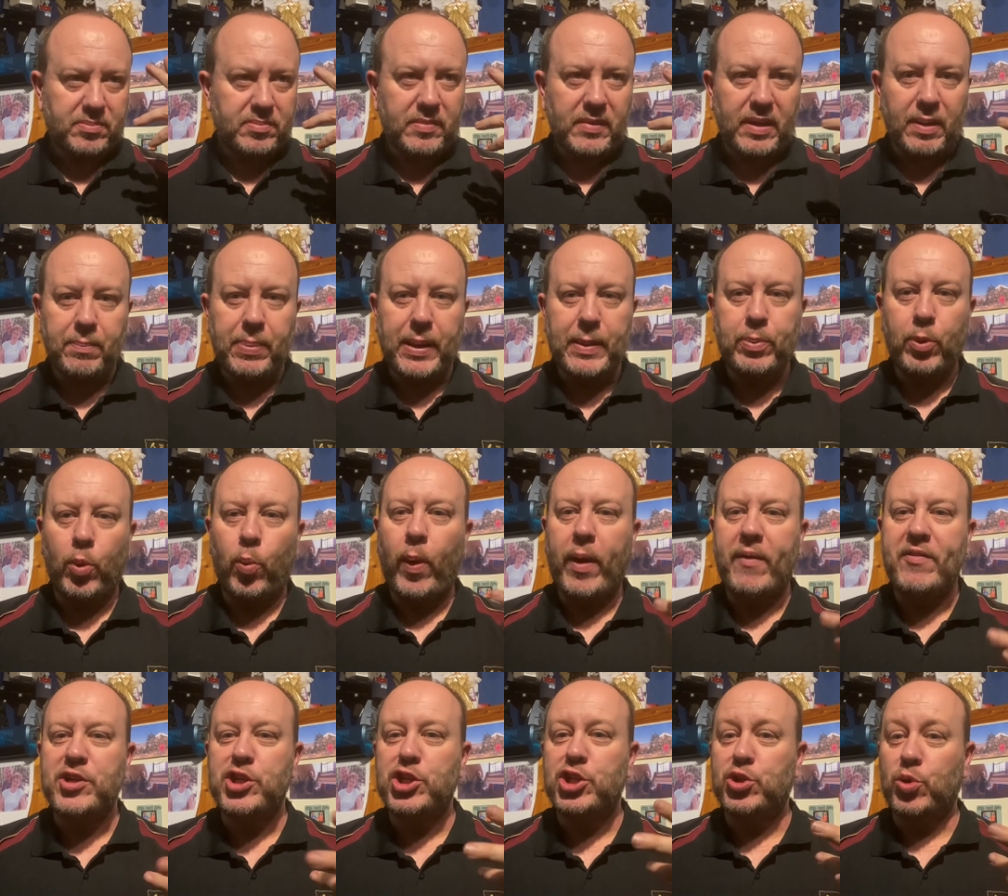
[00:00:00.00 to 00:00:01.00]
people wearing
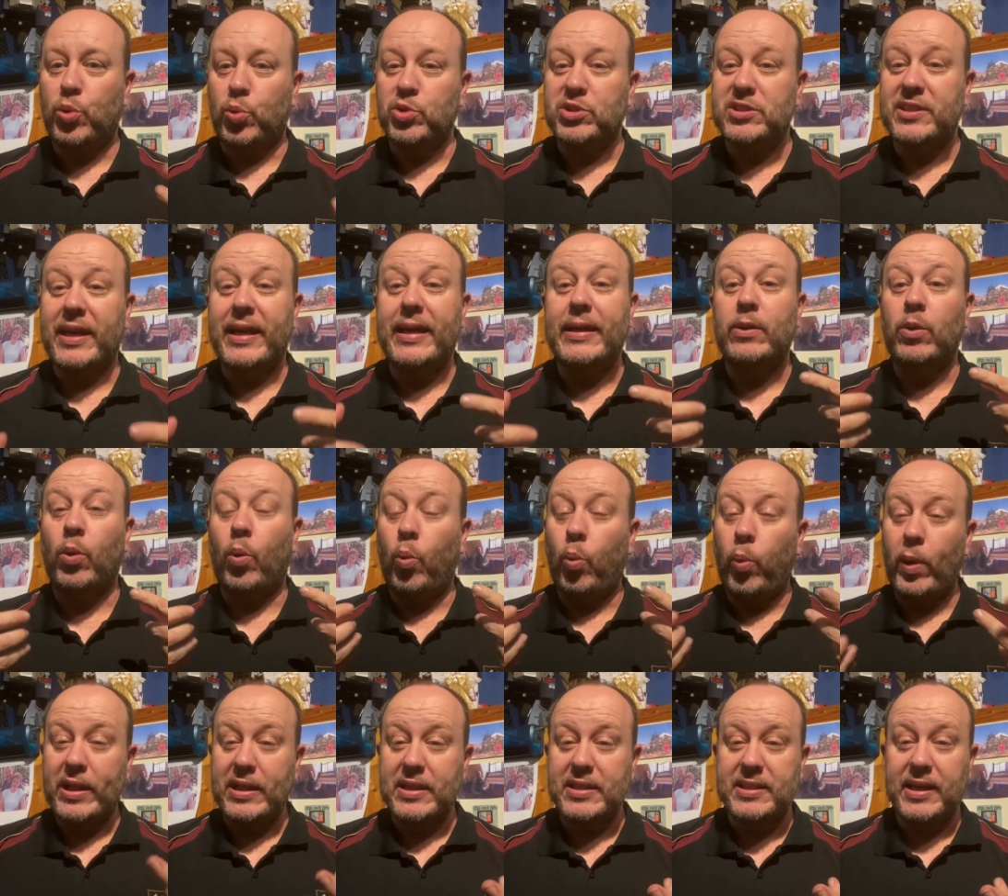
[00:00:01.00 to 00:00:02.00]
shorts in
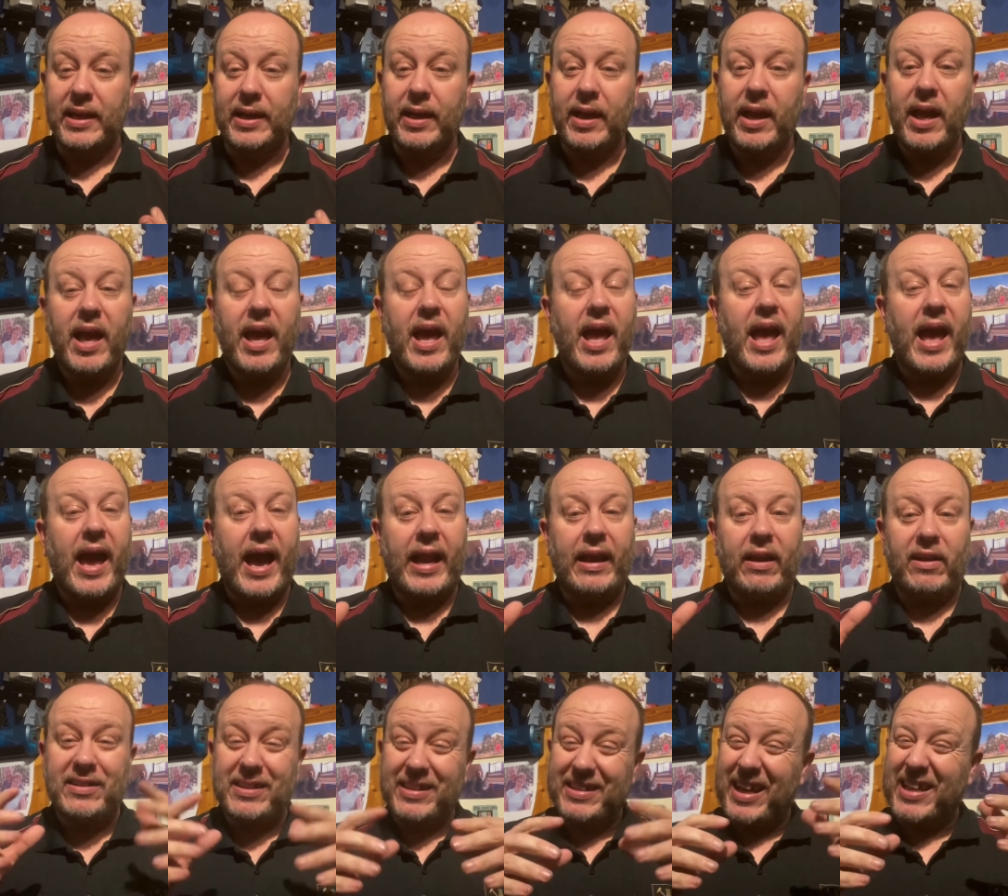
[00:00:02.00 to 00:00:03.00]
winter. And I
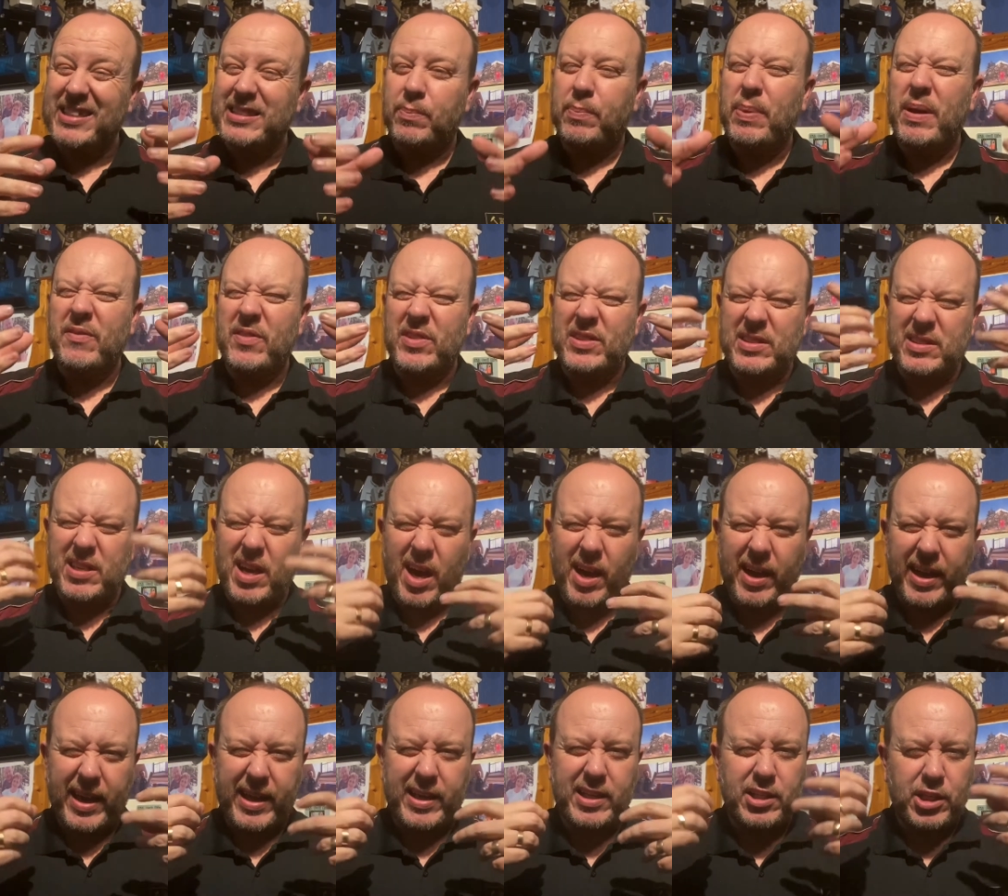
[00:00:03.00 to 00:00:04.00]
did that as a bit of a
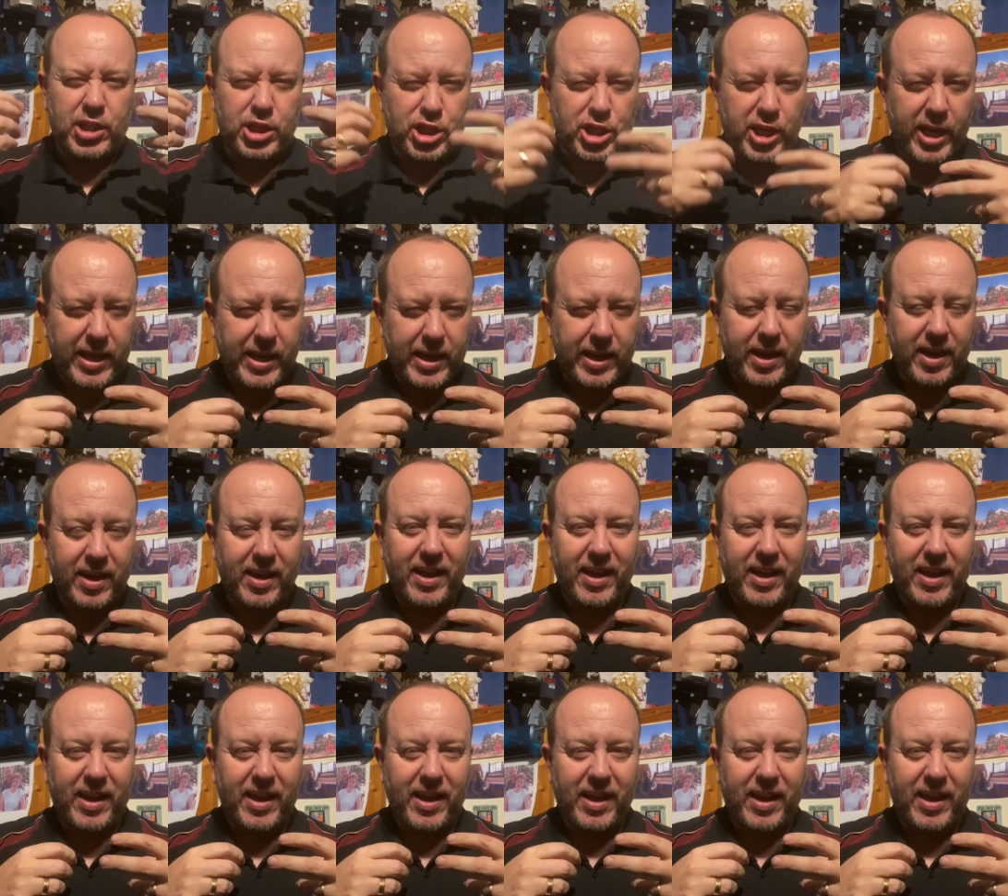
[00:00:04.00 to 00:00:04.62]
tongue-in-cheek.